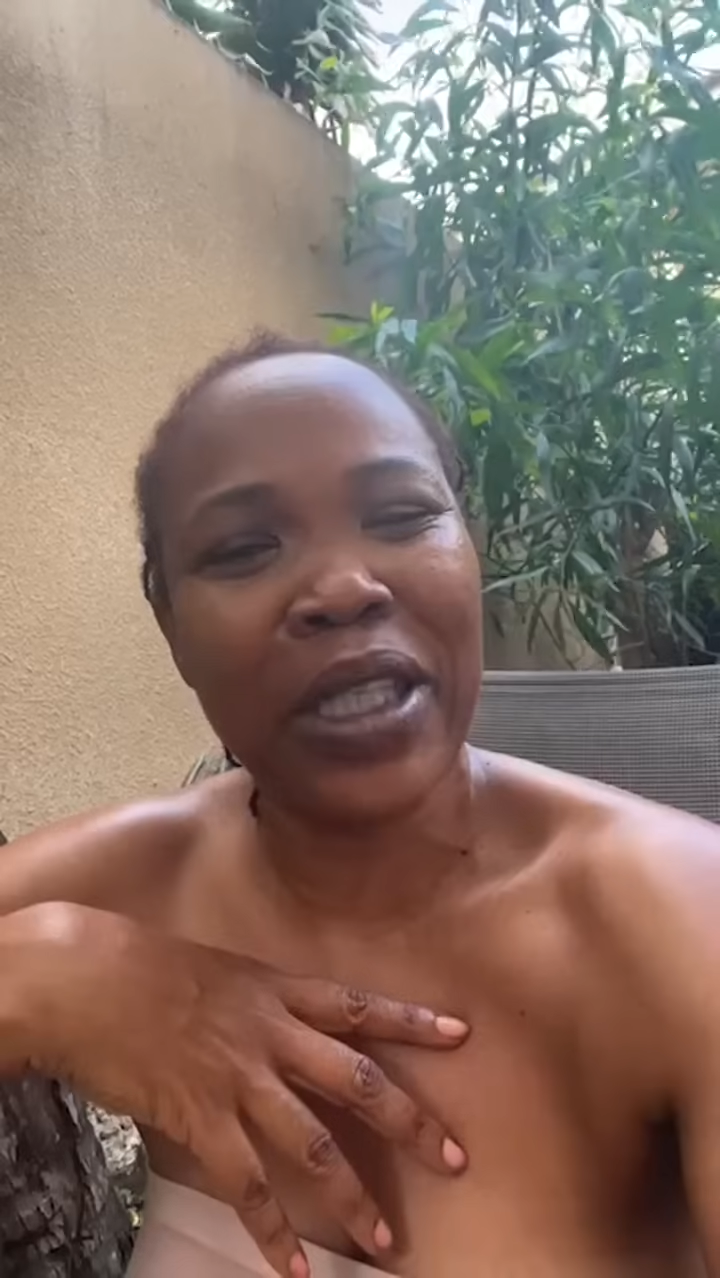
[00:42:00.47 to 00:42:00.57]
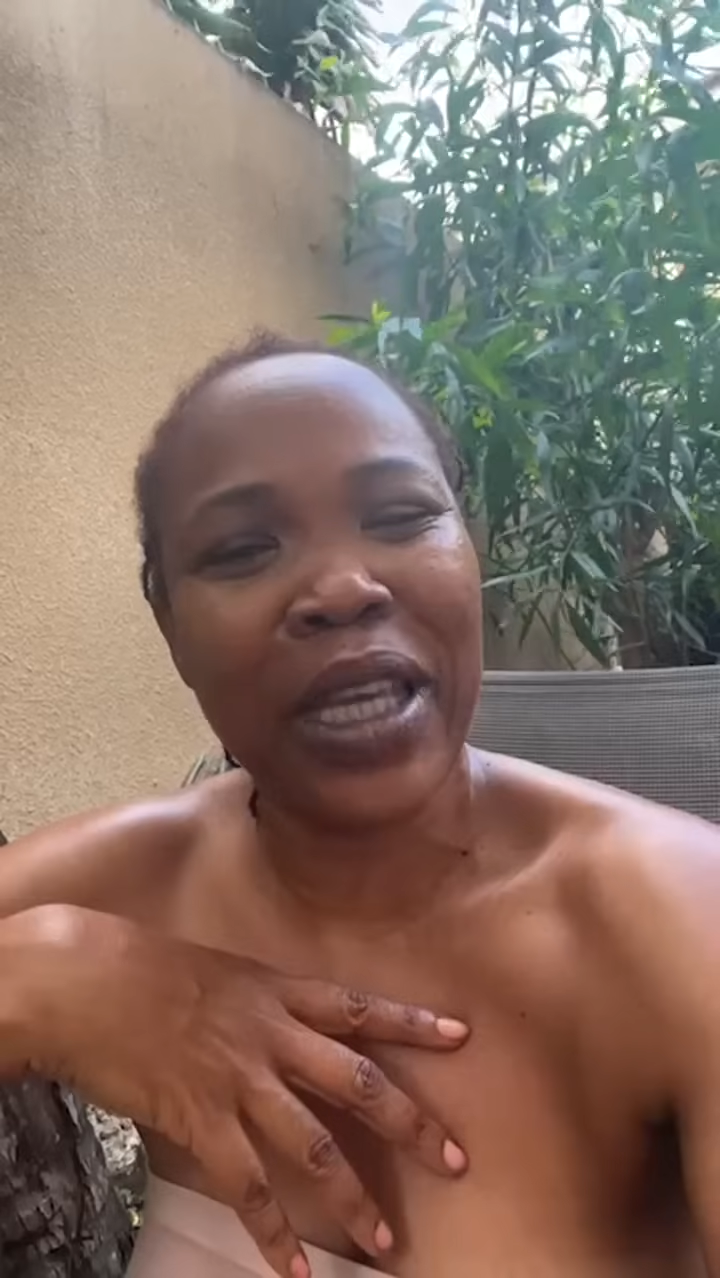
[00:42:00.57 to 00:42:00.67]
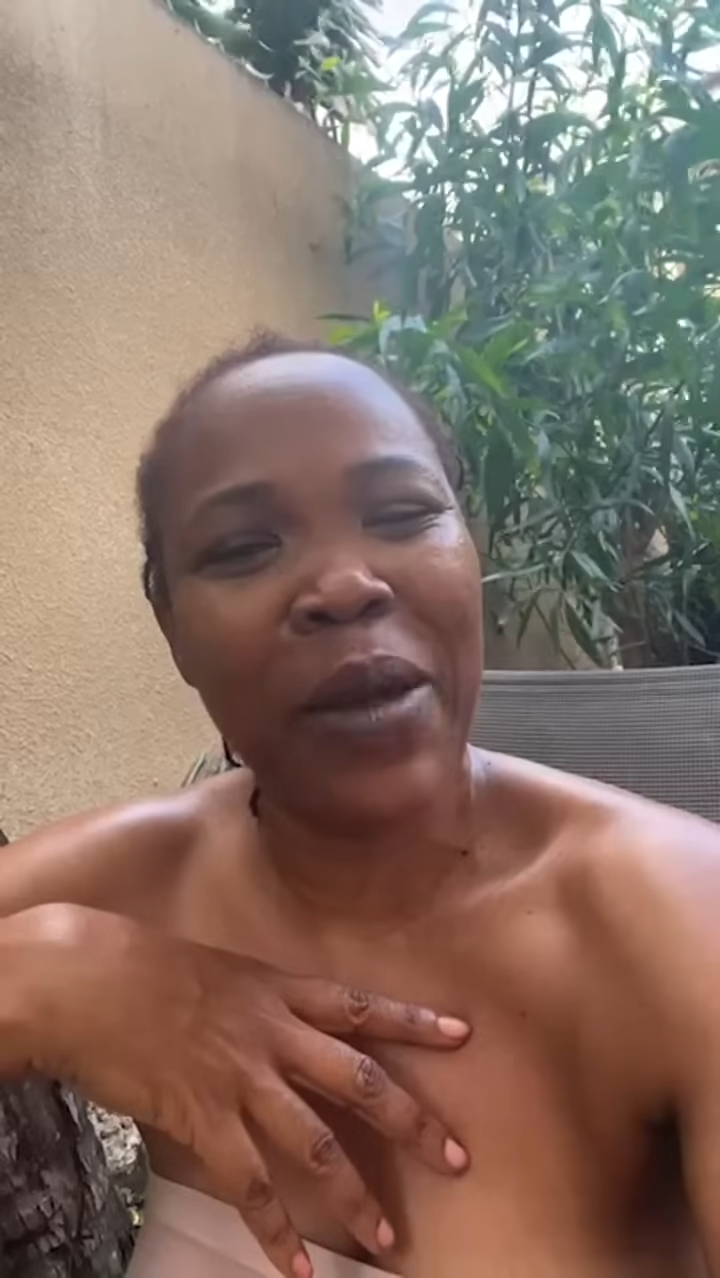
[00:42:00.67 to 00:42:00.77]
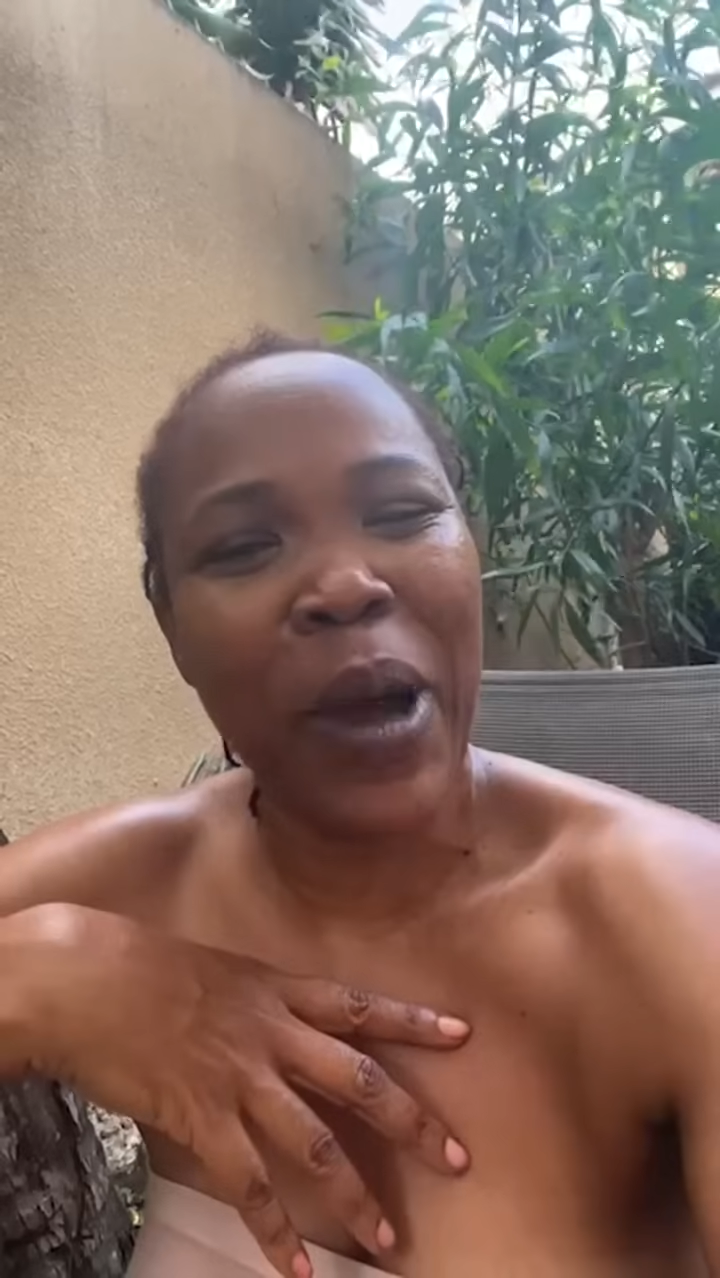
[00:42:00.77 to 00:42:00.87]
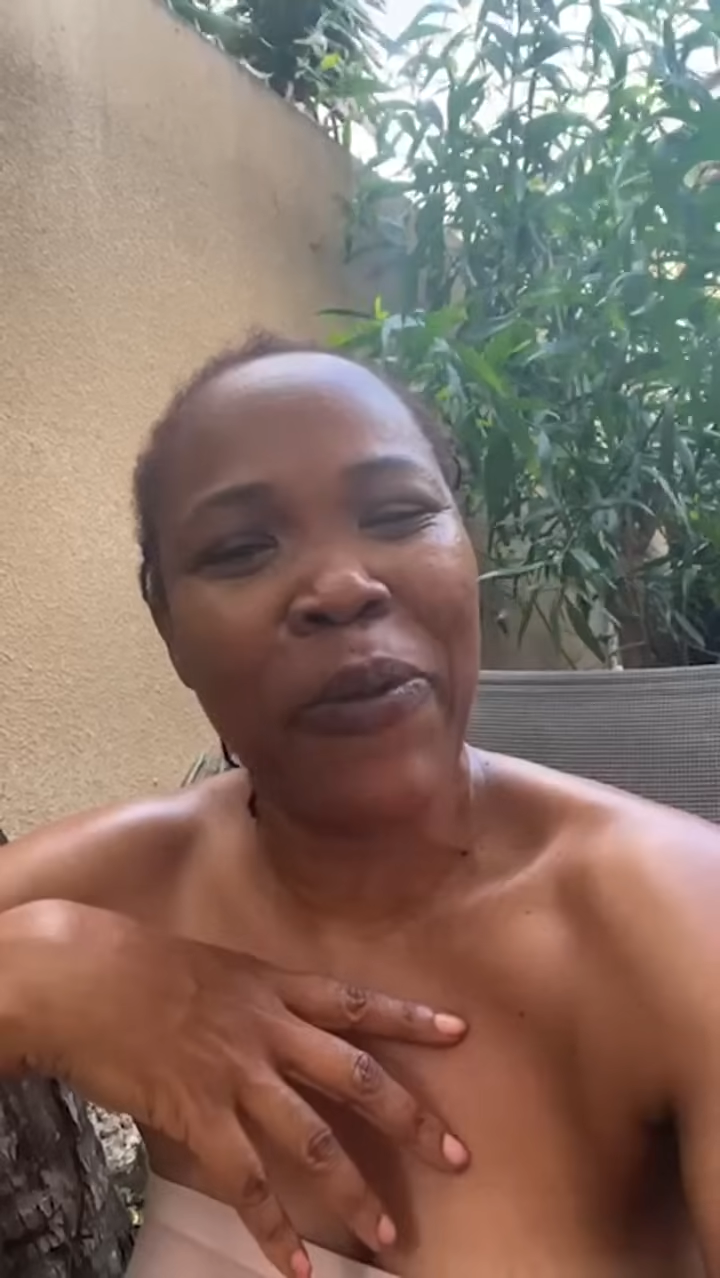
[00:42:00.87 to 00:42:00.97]
I see
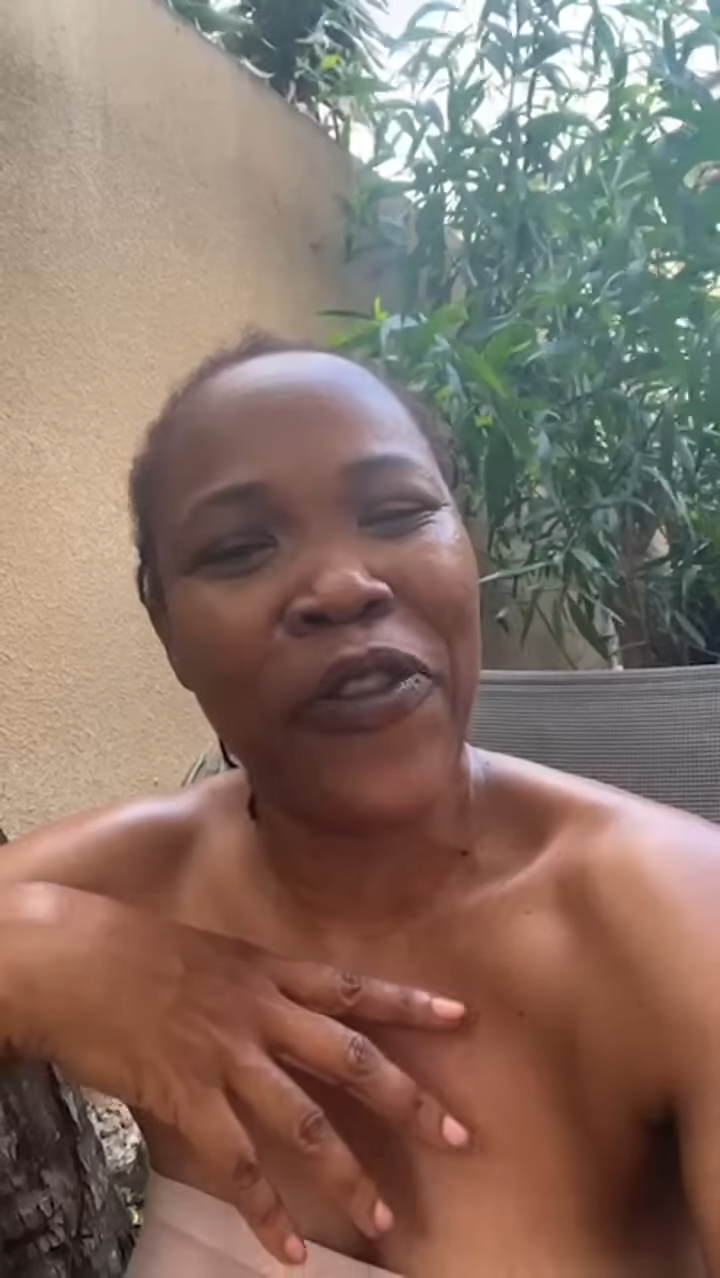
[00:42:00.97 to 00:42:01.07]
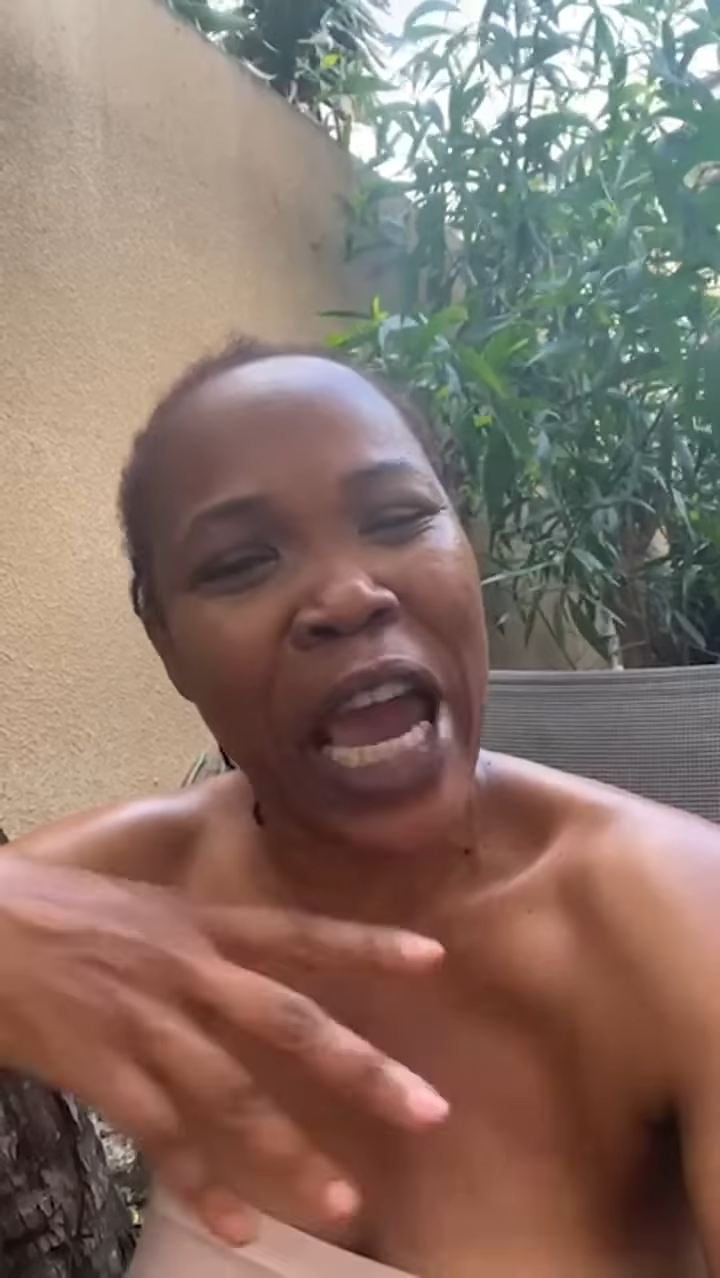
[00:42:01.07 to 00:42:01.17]
say him a